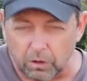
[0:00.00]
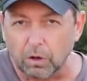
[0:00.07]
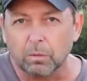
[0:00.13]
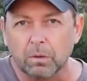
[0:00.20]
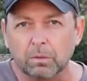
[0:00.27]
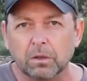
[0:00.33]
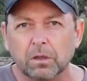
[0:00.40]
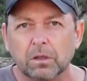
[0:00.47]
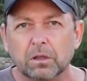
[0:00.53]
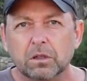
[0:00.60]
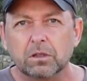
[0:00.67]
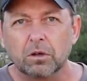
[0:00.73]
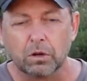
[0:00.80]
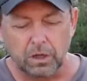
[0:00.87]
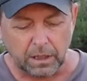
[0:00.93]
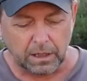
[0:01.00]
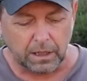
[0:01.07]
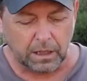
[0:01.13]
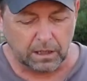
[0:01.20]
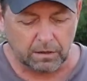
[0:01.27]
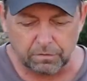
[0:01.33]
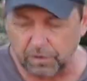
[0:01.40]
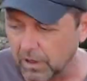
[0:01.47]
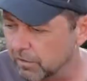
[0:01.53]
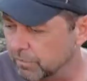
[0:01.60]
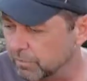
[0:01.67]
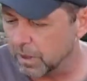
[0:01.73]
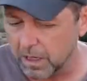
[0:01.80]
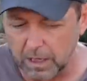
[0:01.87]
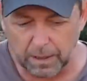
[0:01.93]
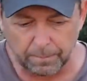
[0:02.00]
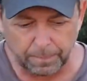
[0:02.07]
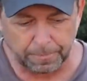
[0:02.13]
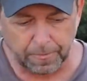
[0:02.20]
normal cooker here in front of me,